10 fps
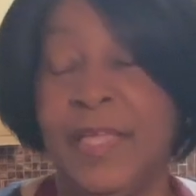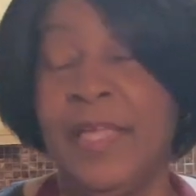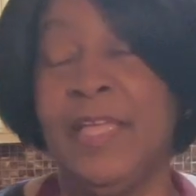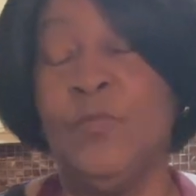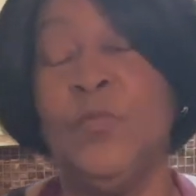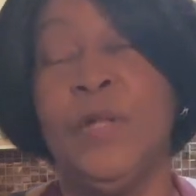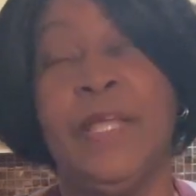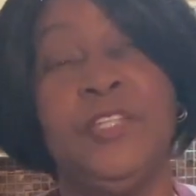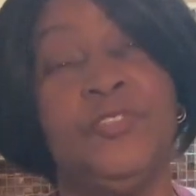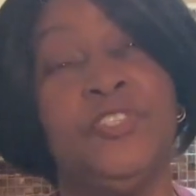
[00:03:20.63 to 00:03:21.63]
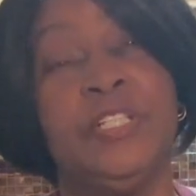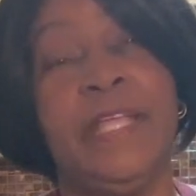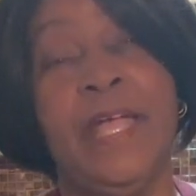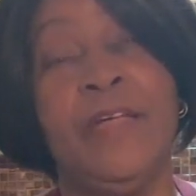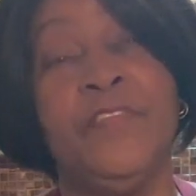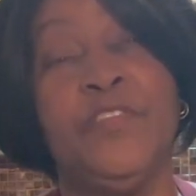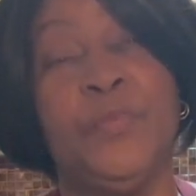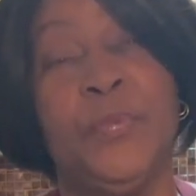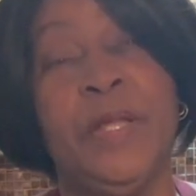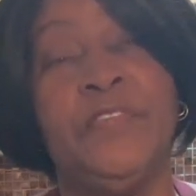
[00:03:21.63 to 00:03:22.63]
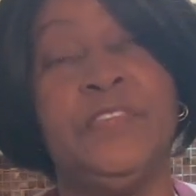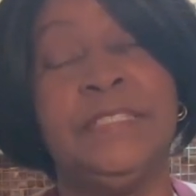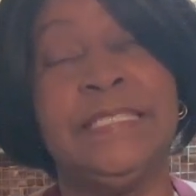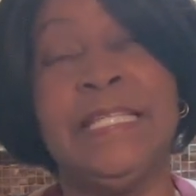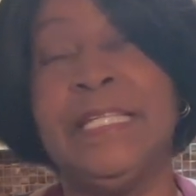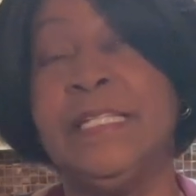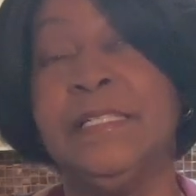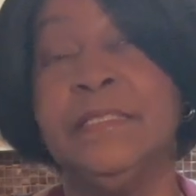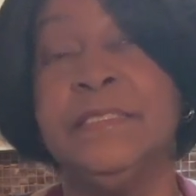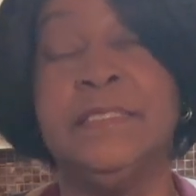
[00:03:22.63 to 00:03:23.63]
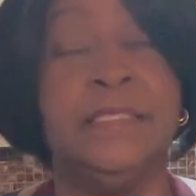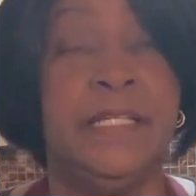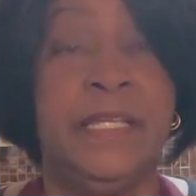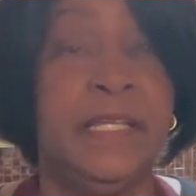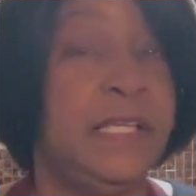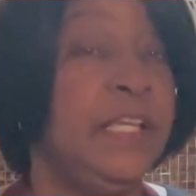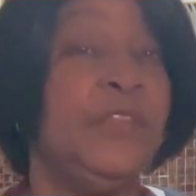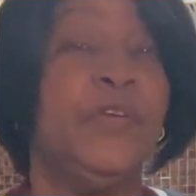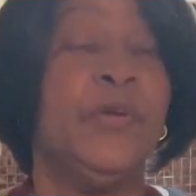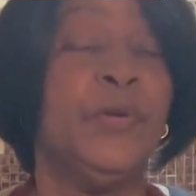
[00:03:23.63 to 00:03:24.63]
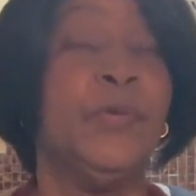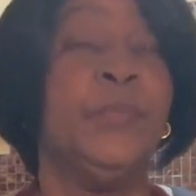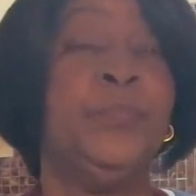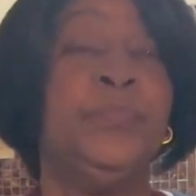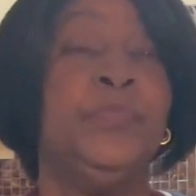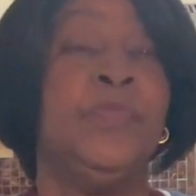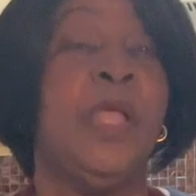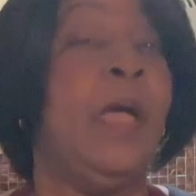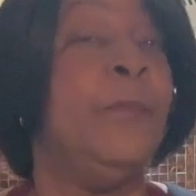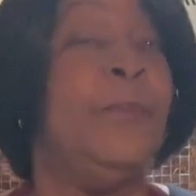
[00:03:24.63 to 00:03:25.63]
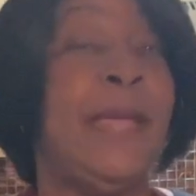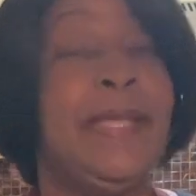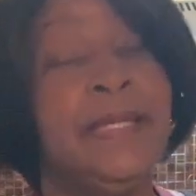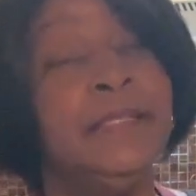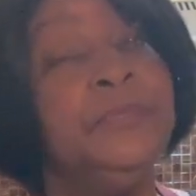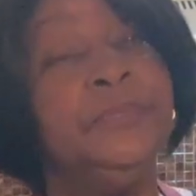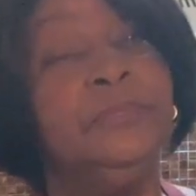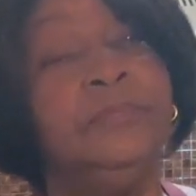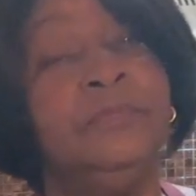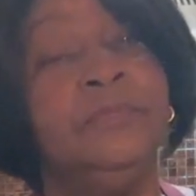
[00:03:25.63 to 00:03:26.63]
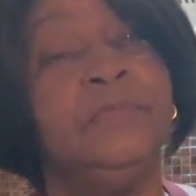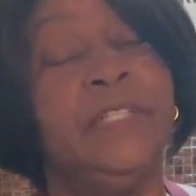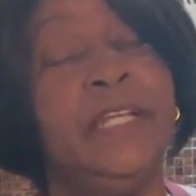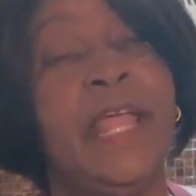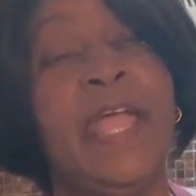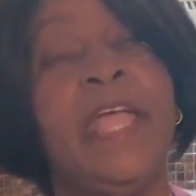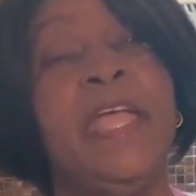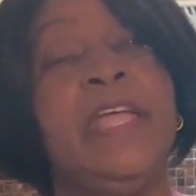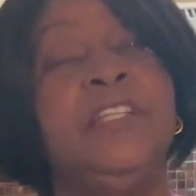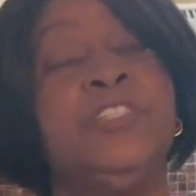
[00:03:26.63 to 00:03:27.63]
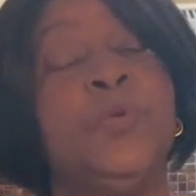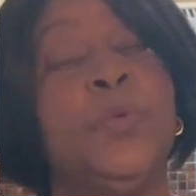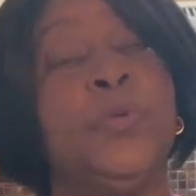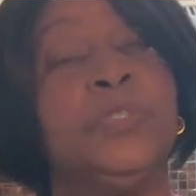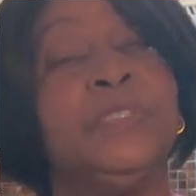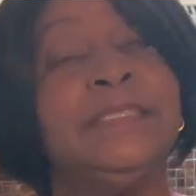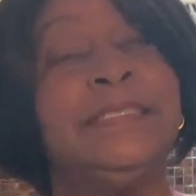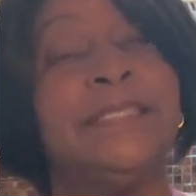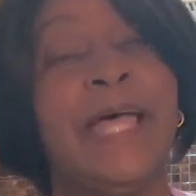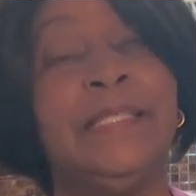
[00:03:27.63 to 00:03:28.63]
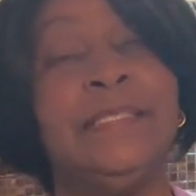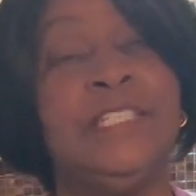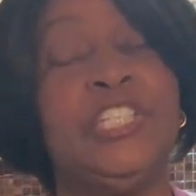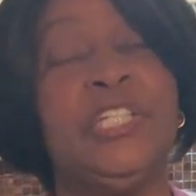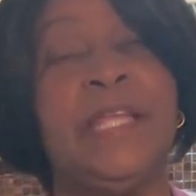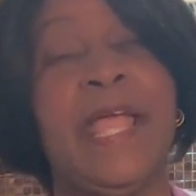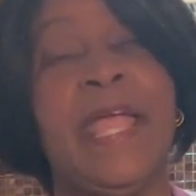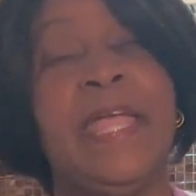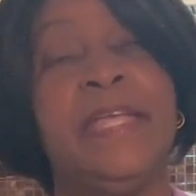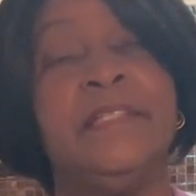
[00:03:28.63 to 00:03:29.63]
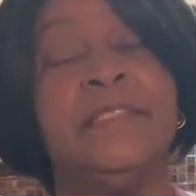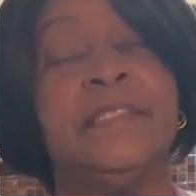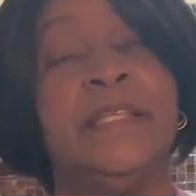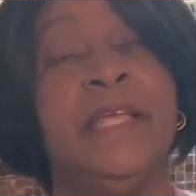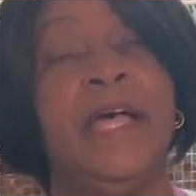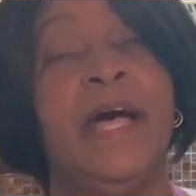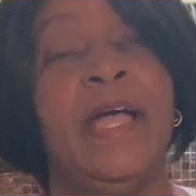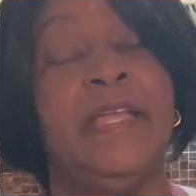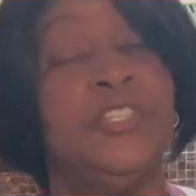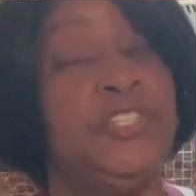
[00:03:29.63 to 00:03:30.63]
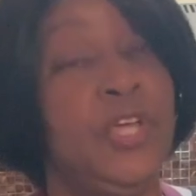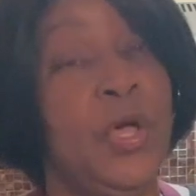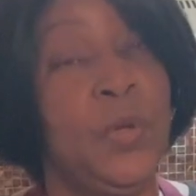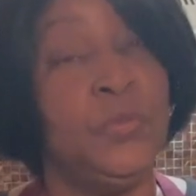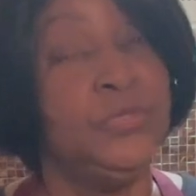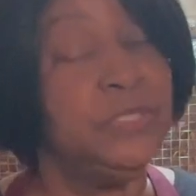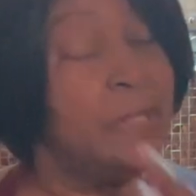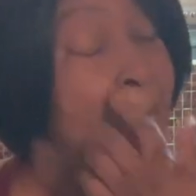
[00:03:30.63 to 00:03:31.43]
And what I usually have for breakfast is either bacon and eggs, or sausage and eggs and toast.